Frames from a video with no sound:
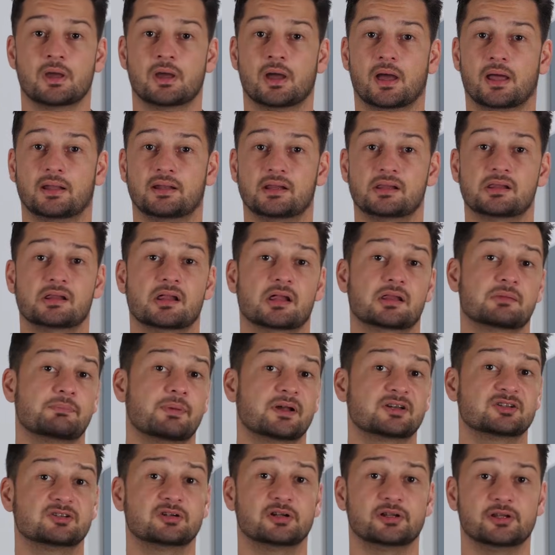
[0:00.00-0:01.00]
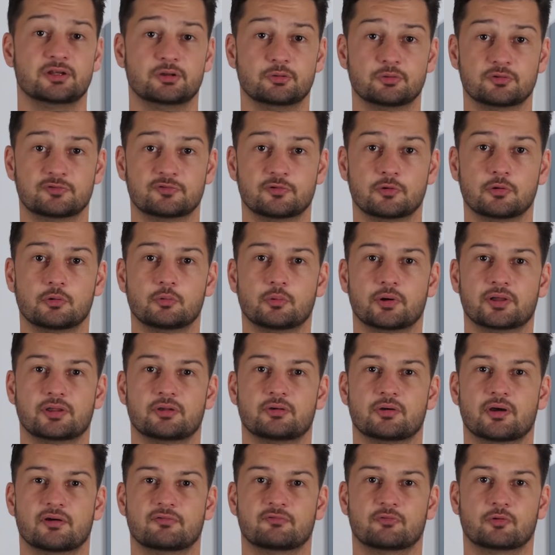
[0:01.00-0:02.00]
And this is especially useful when
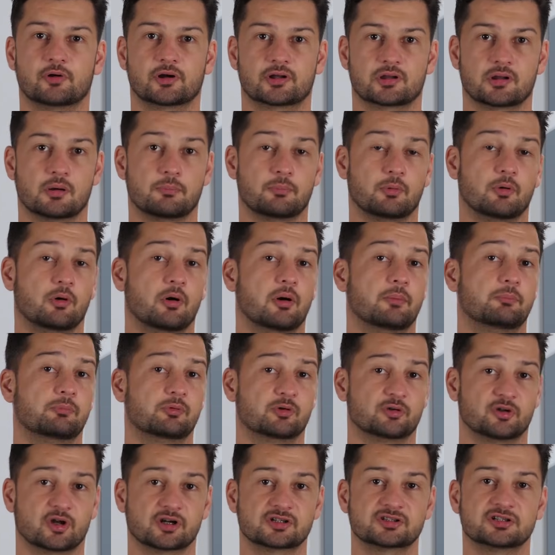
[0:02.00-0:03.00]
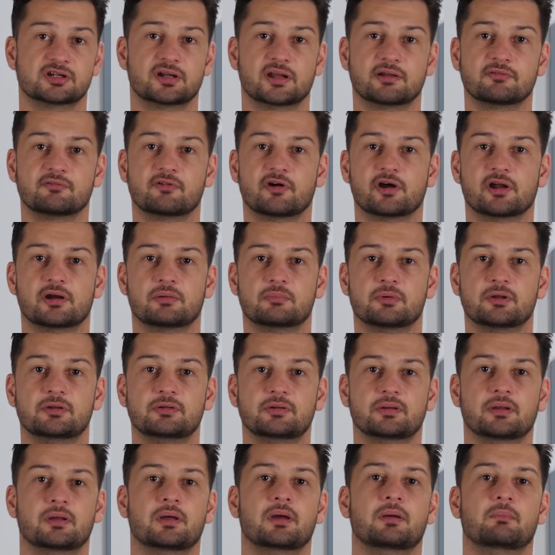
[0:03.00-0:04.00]
you have, for example, a production
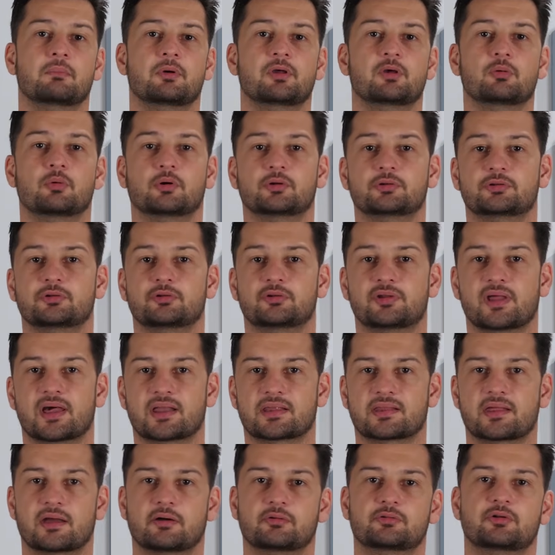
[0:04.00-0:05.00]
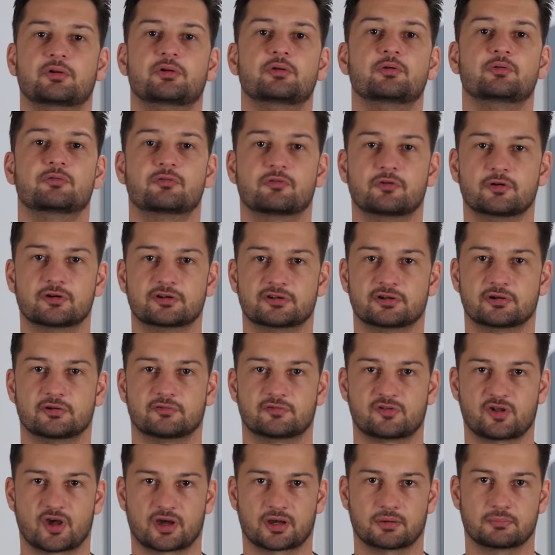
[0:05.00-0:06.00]
environment, but you want to test out a new version
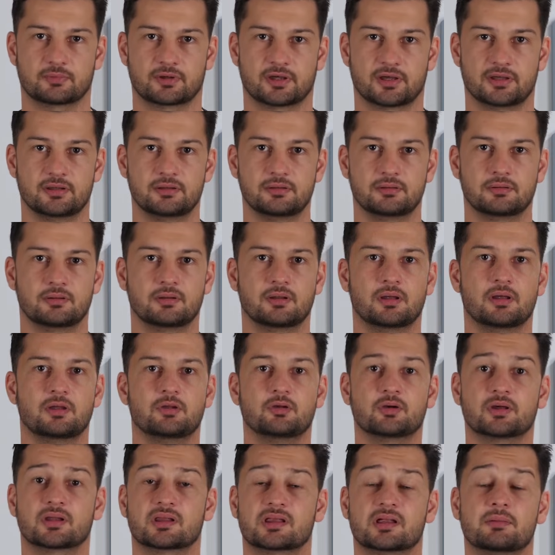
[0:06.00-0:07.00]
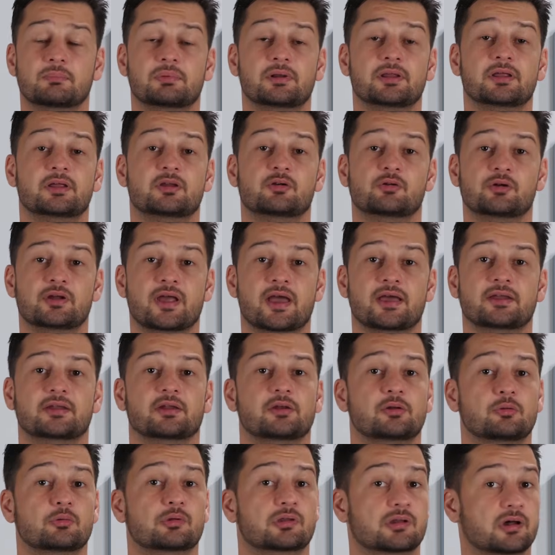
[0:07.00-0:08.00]
of CheckMK. You can simply create a
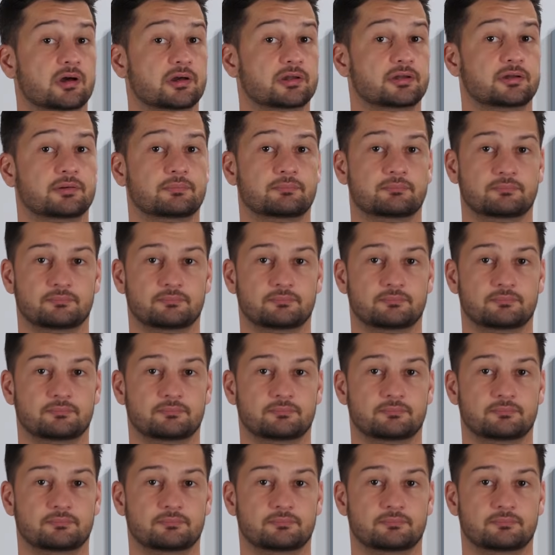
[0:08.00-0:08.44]
new site.